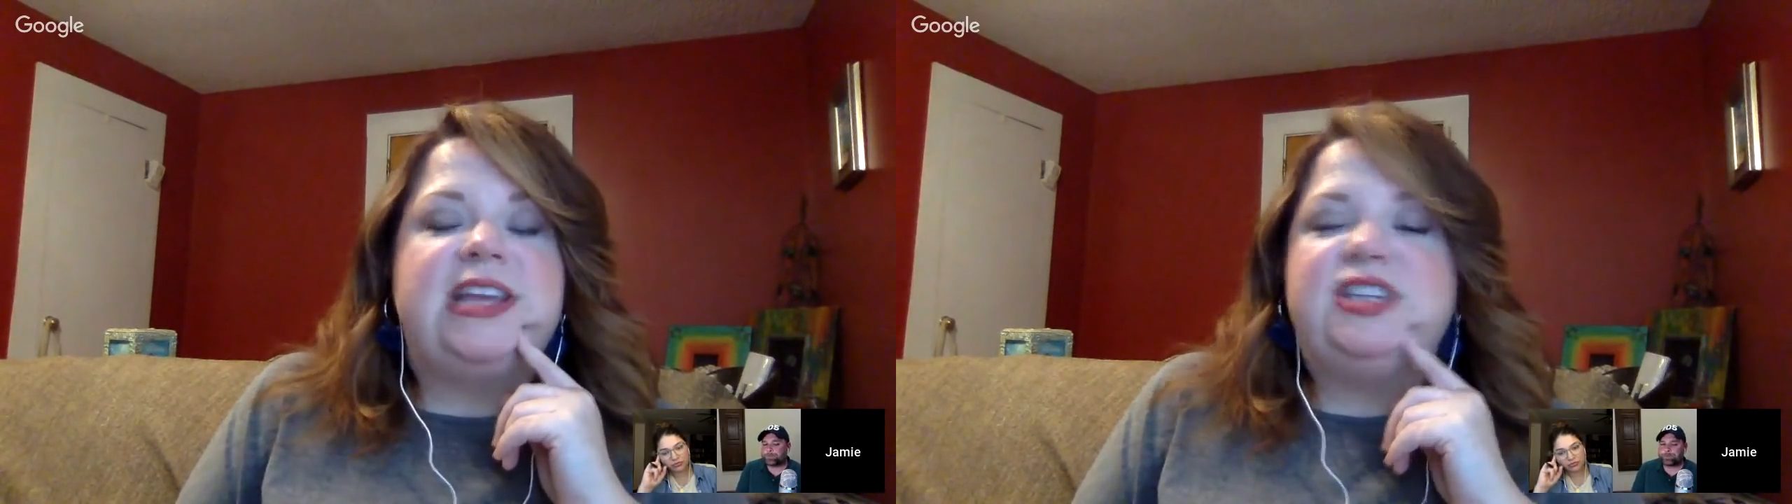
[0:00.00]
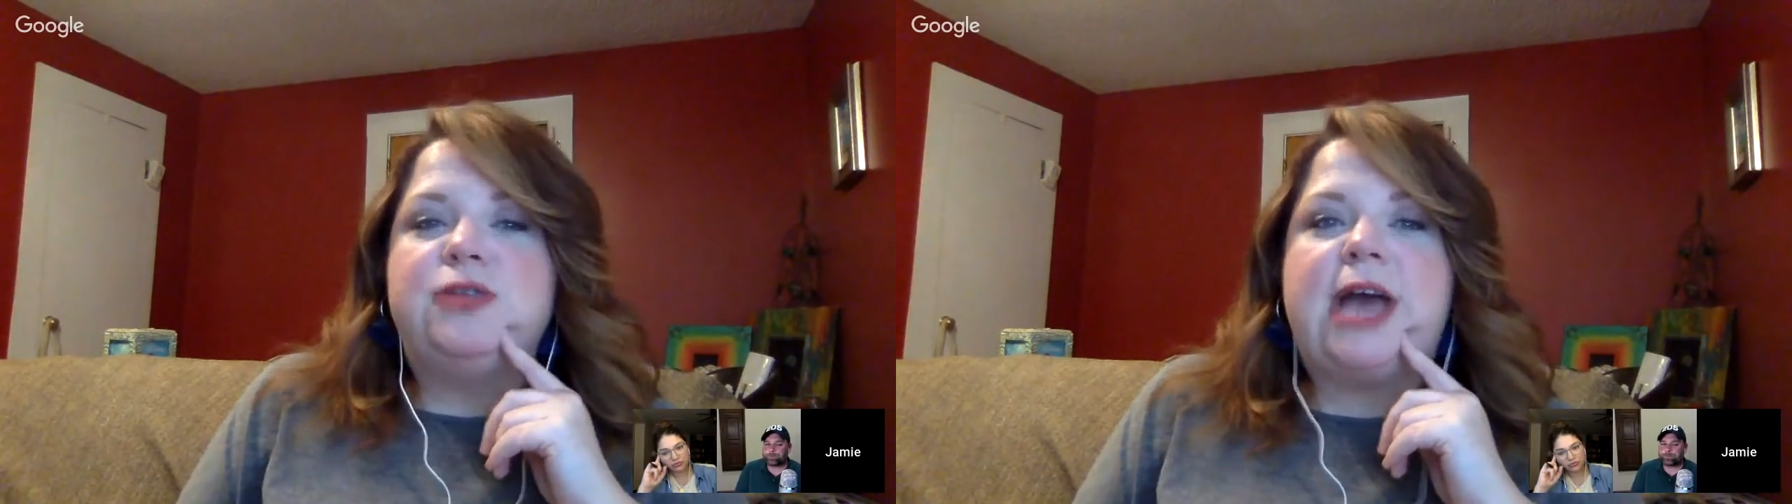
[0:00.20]

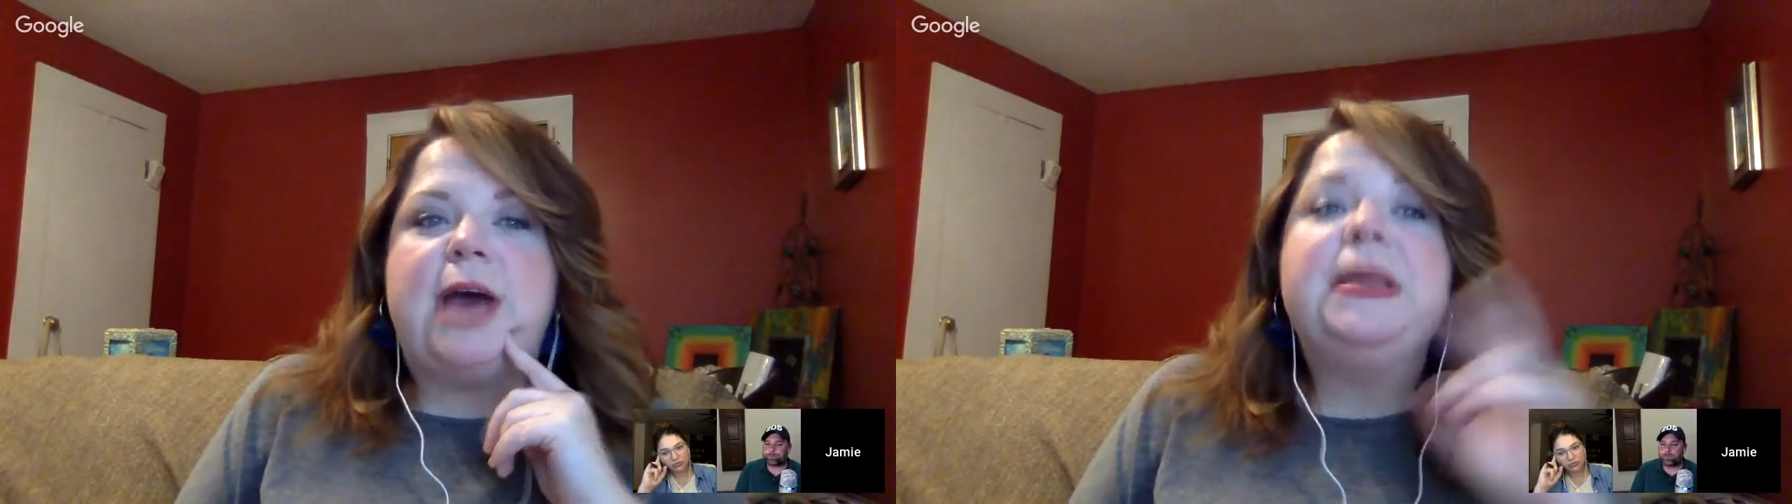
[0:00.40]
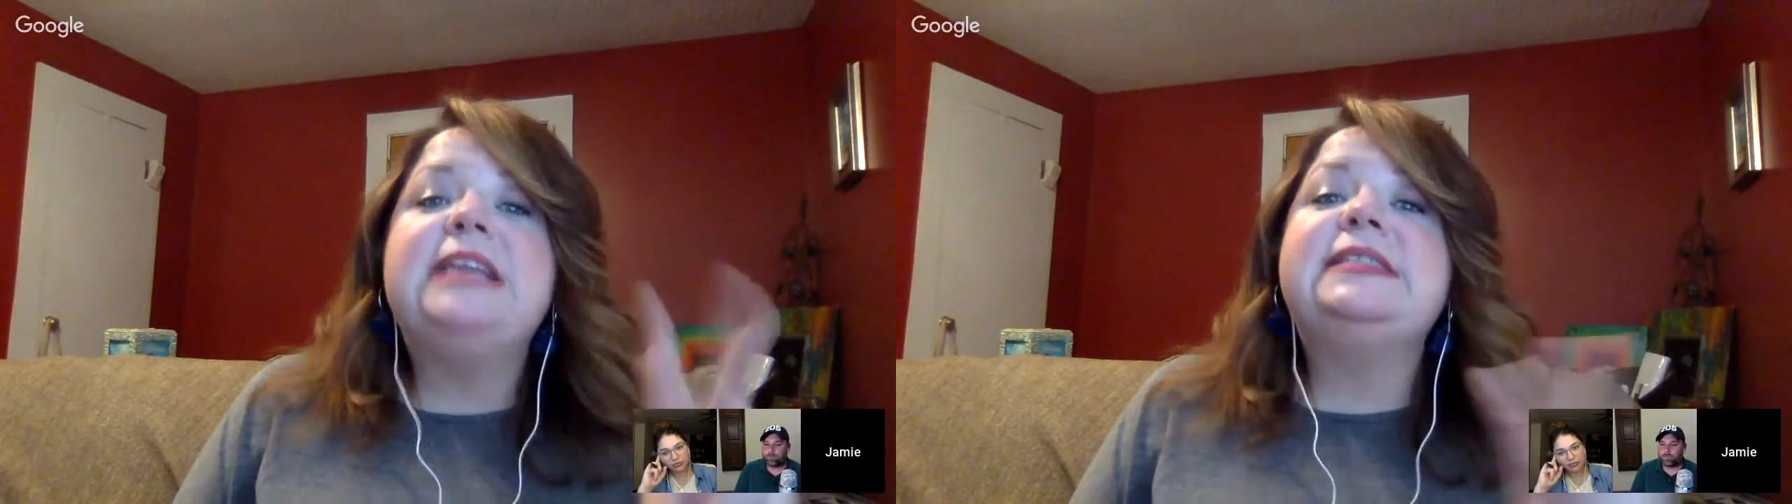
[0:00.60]
do
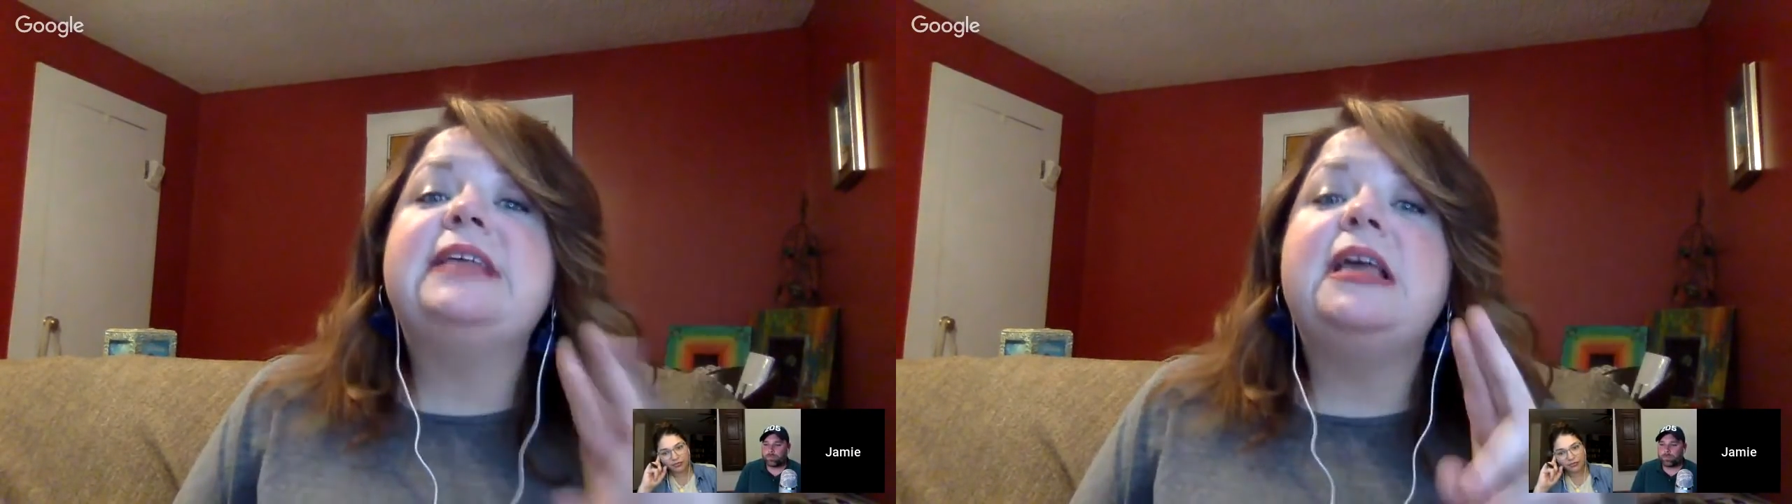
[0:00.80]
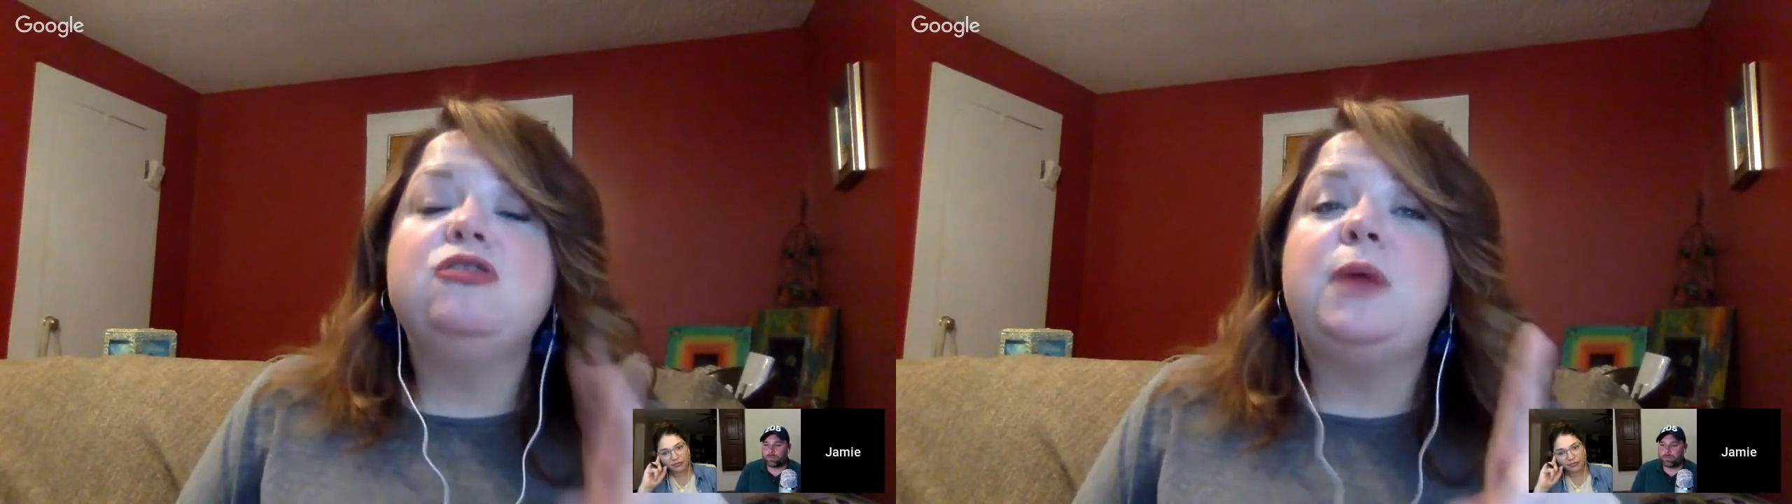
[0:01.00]
that, because
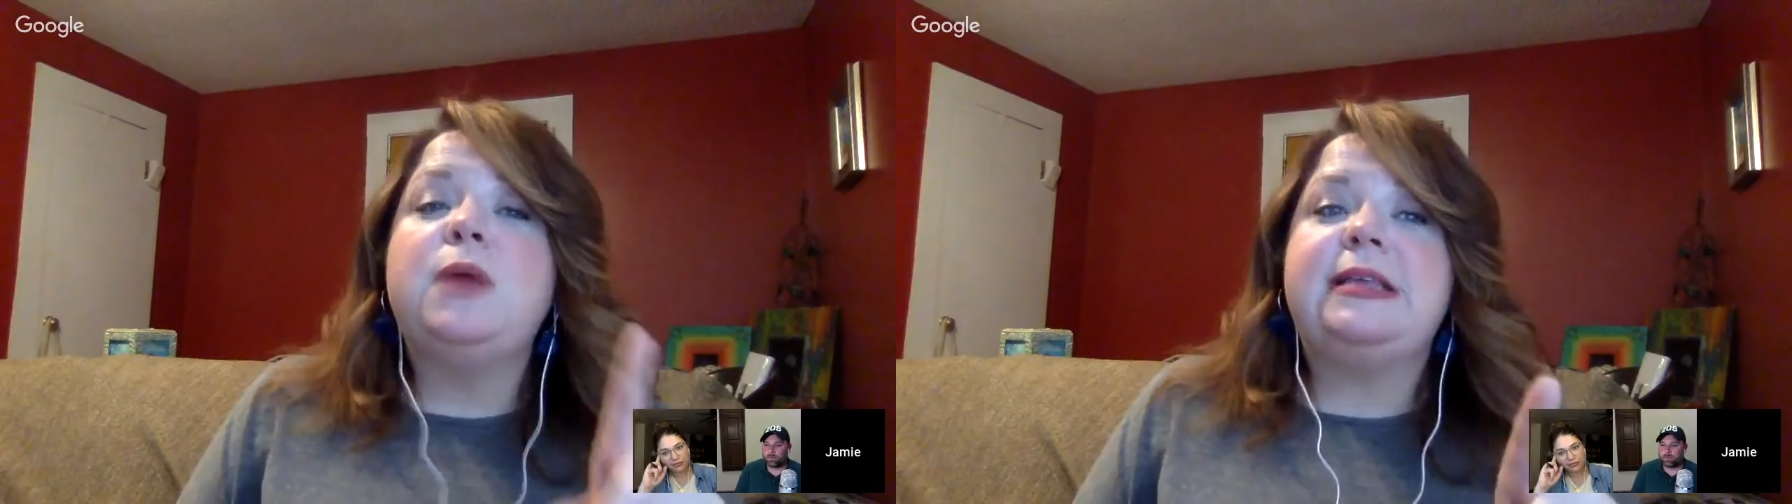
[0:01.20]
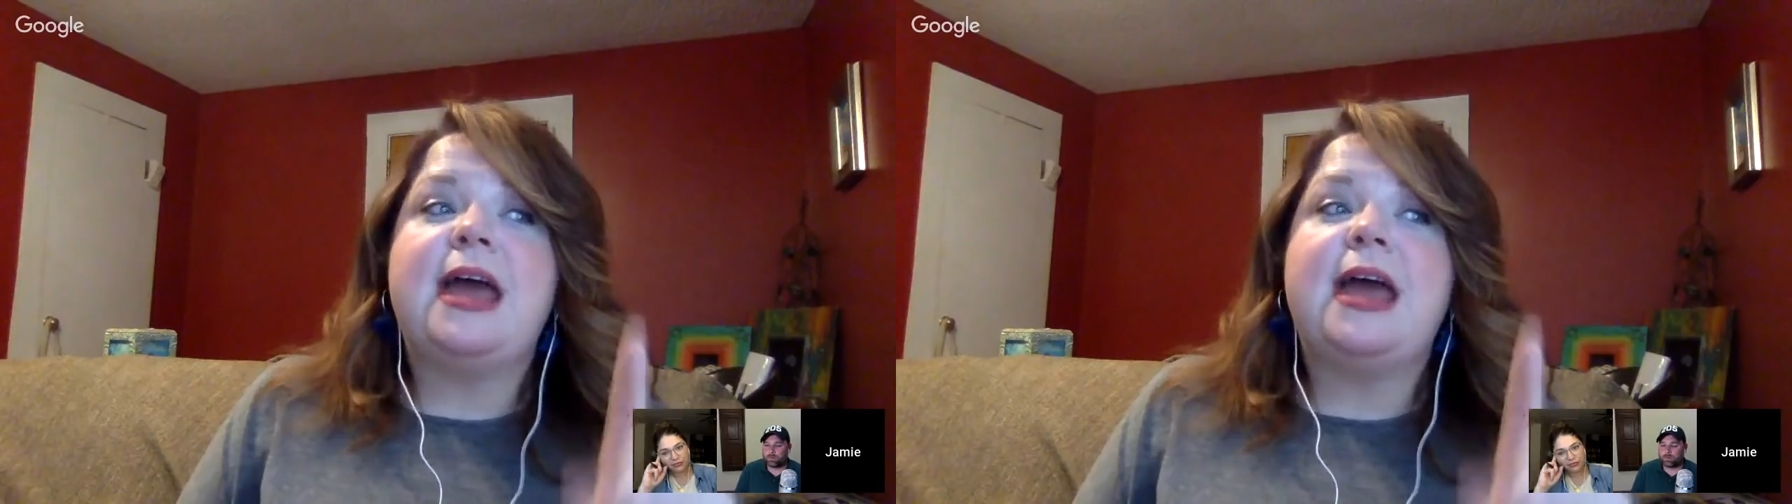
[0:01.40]
here's why I
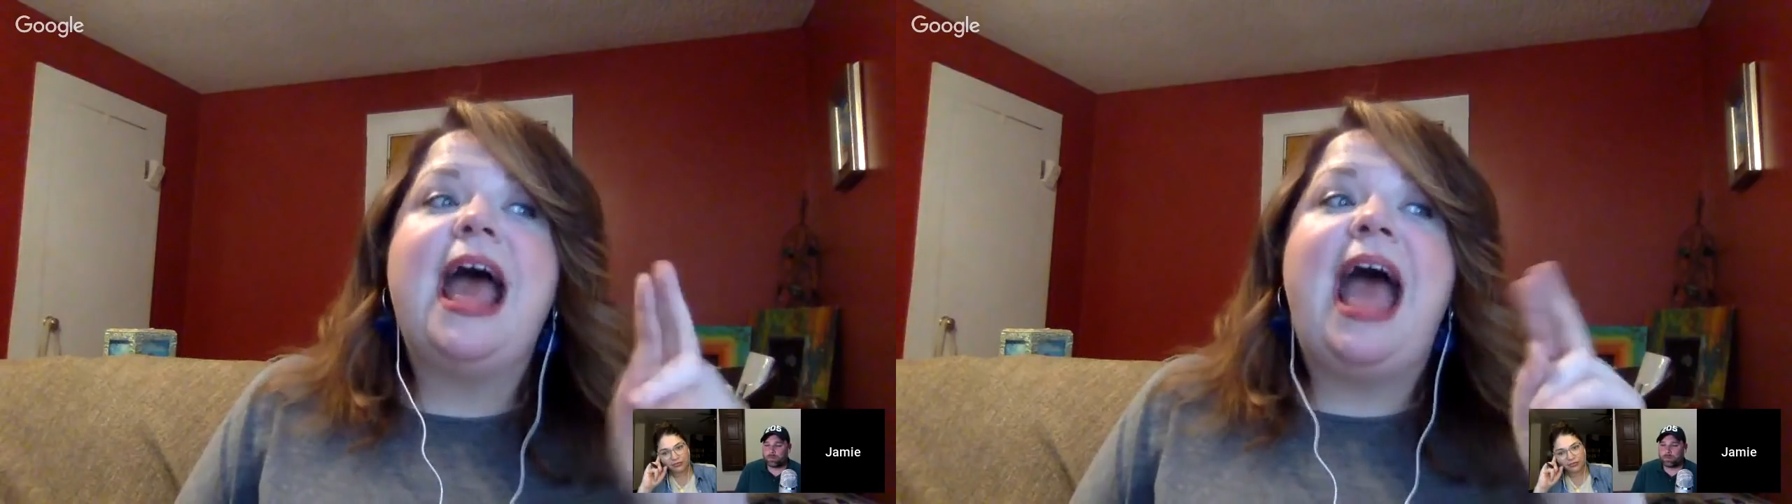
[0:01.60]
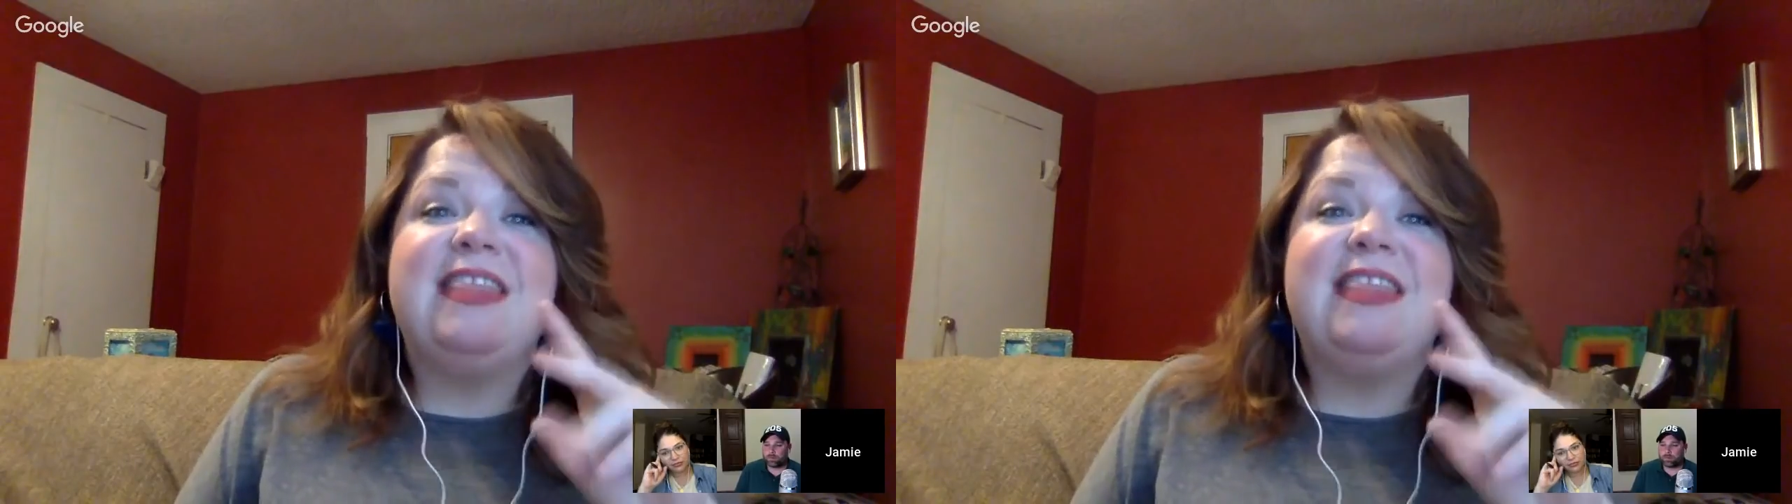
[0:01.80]
say that.